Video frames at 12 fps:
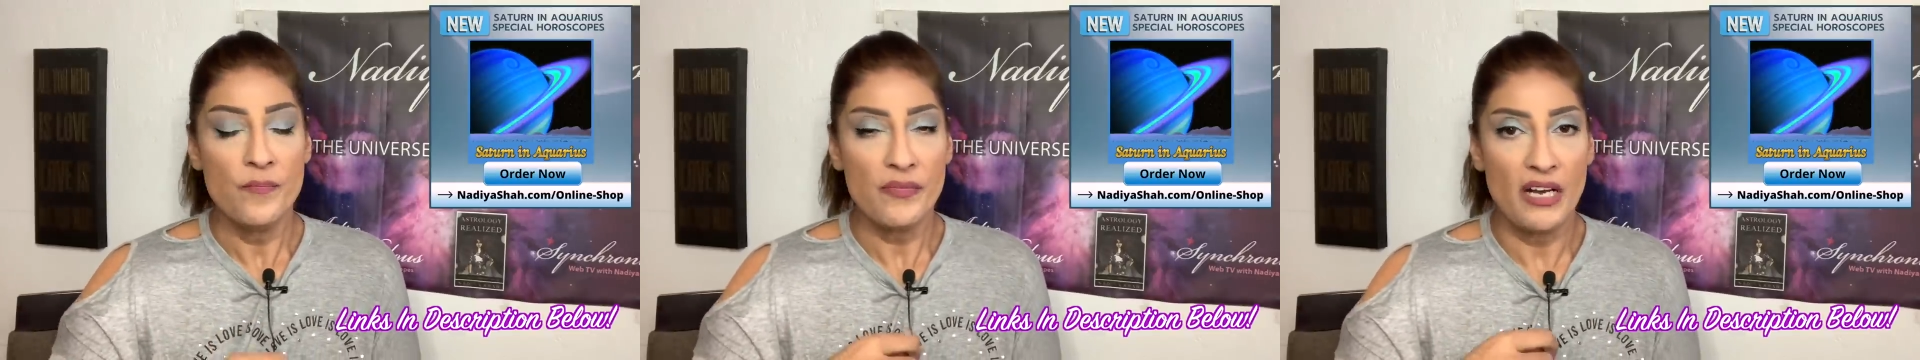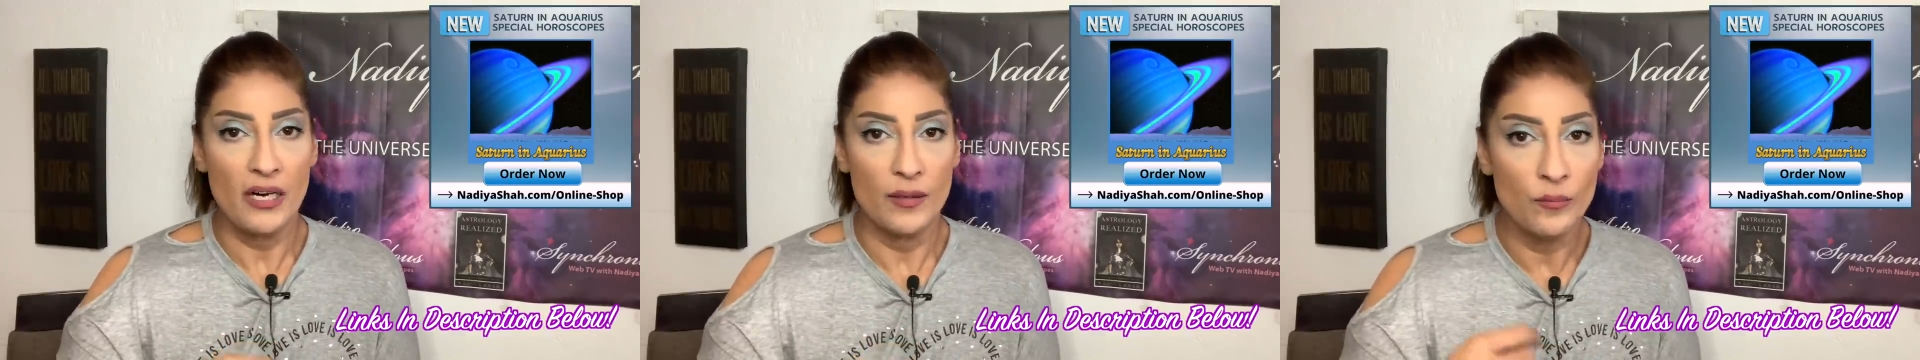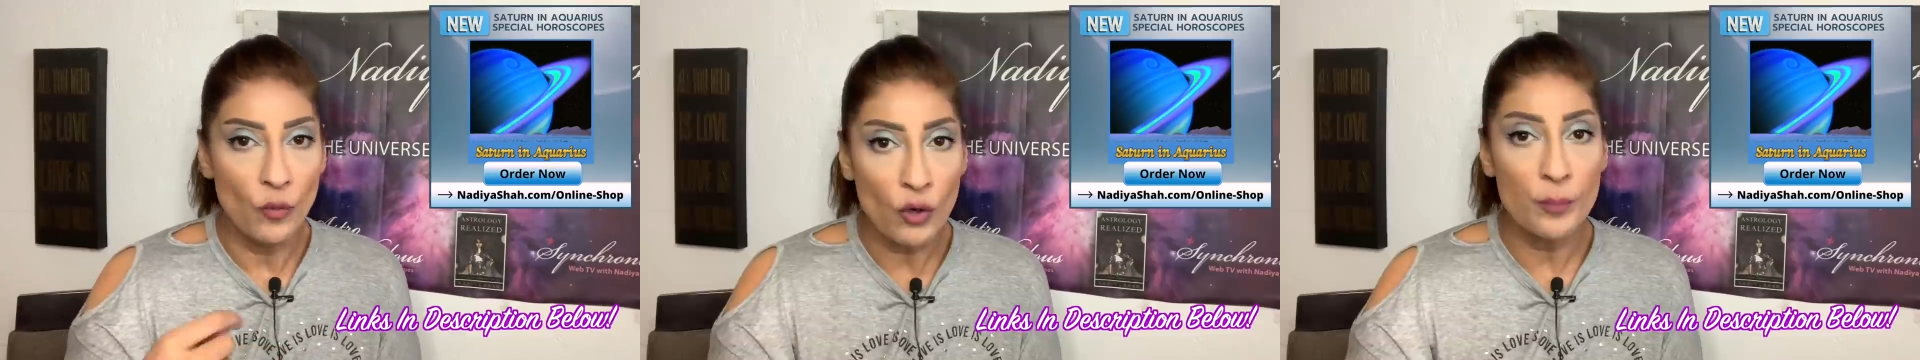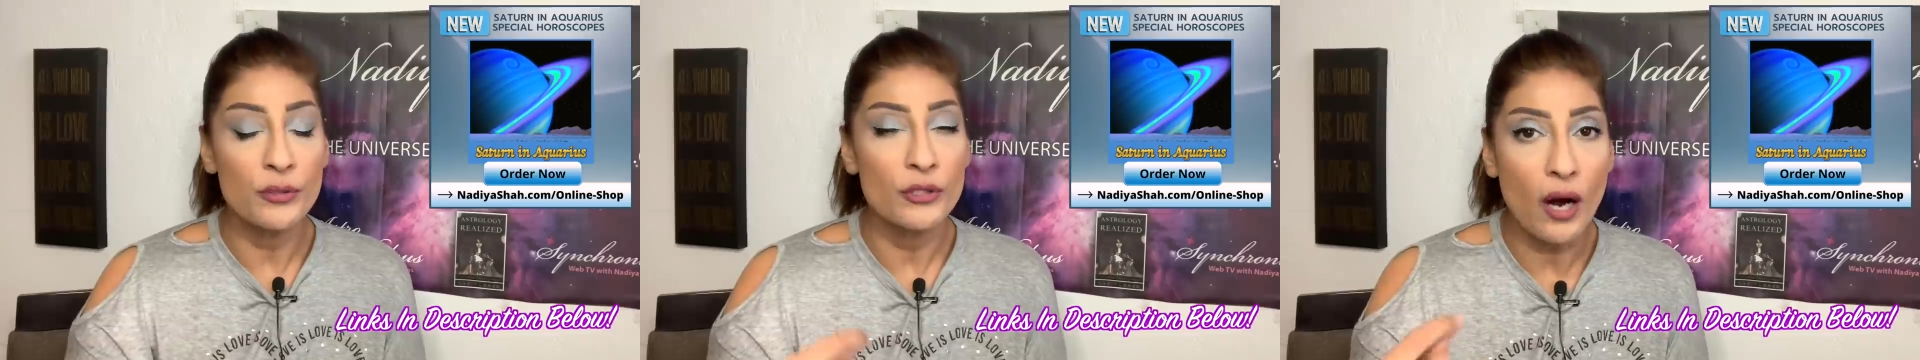more
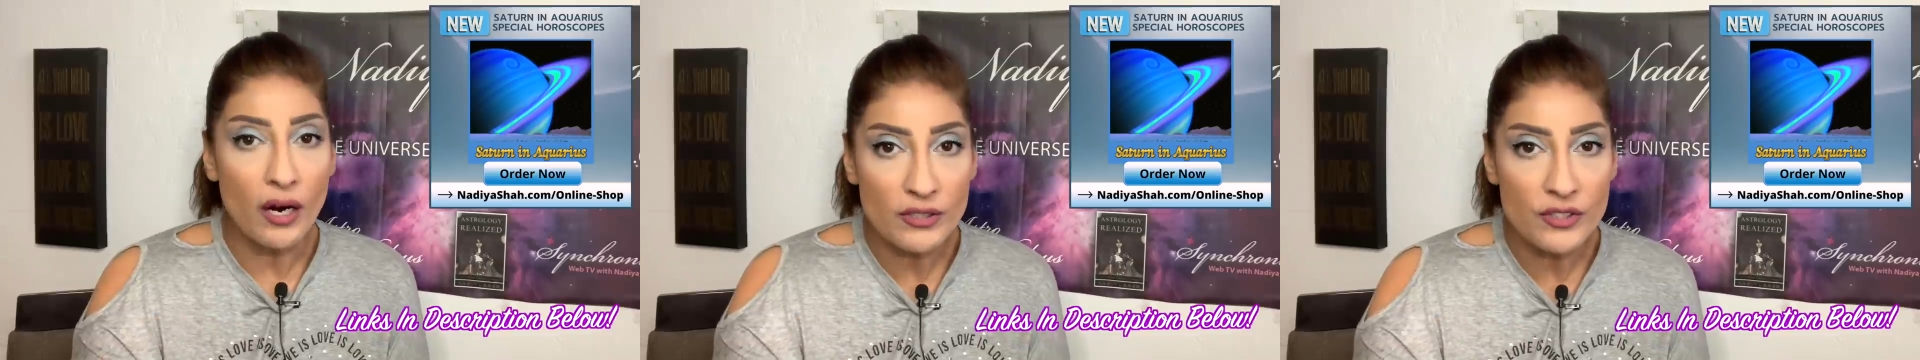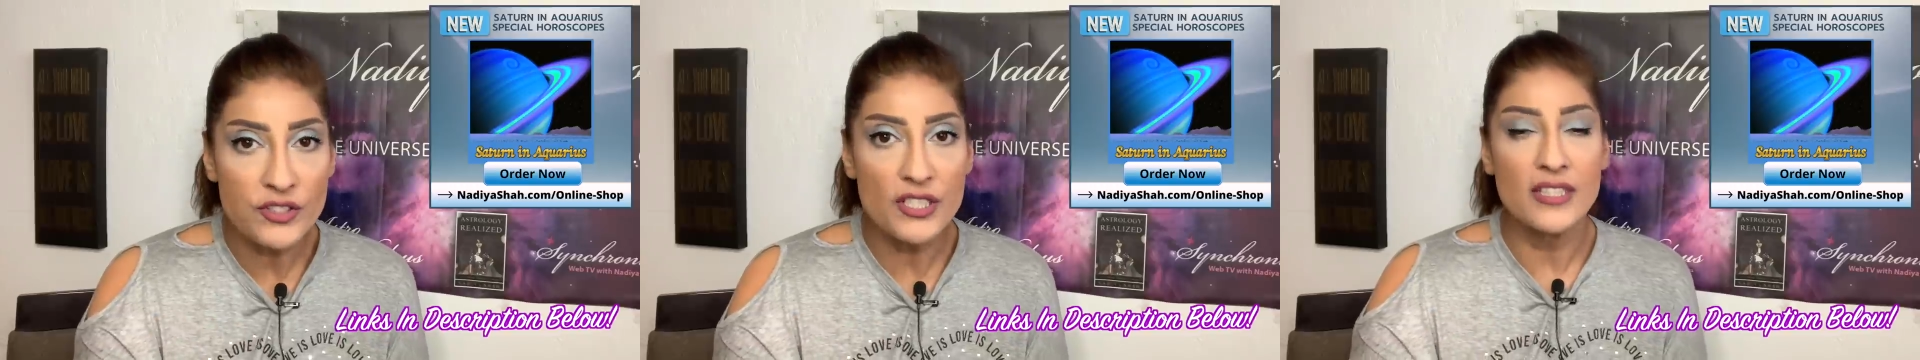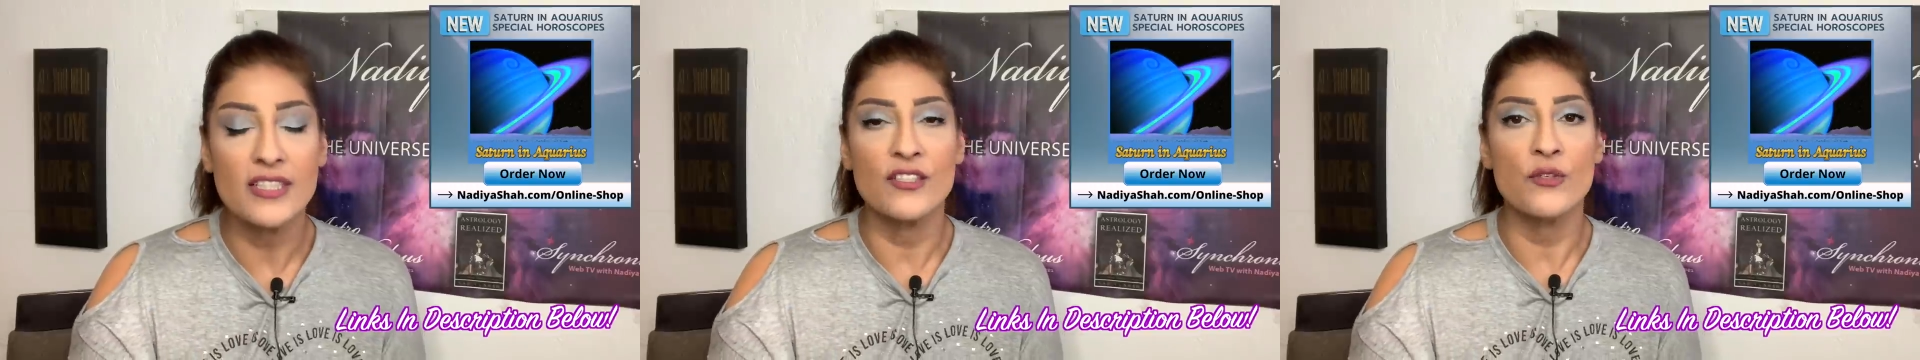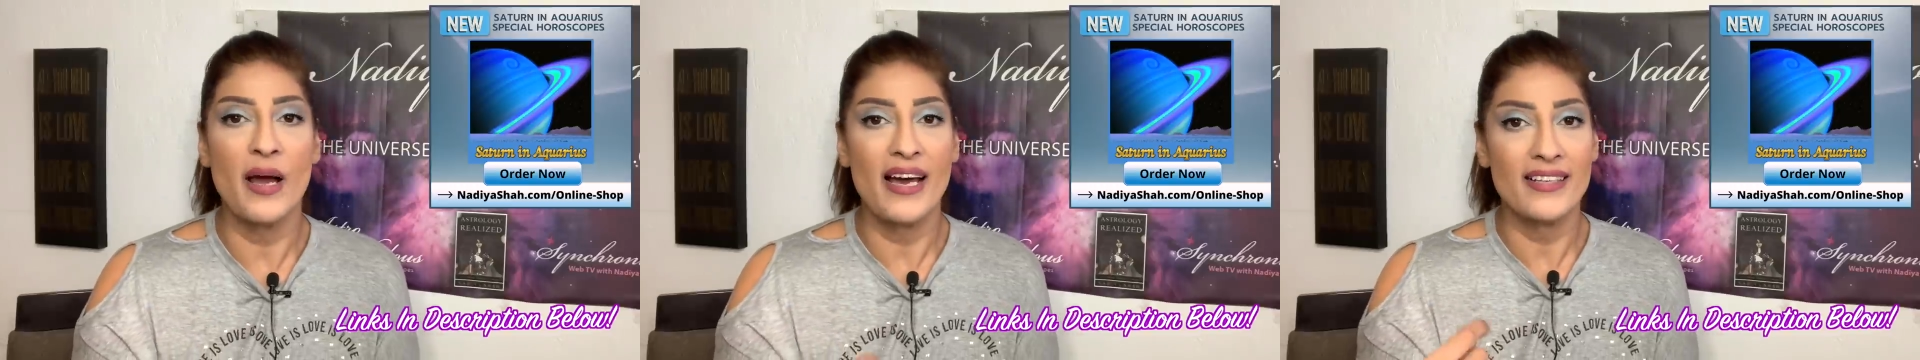bureaucracy than
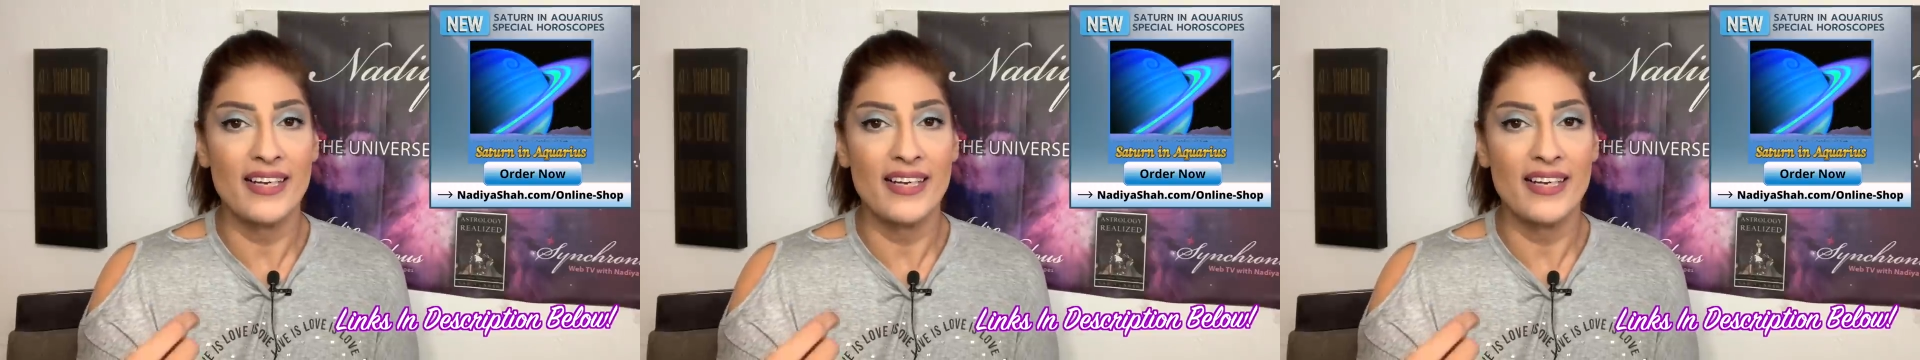you had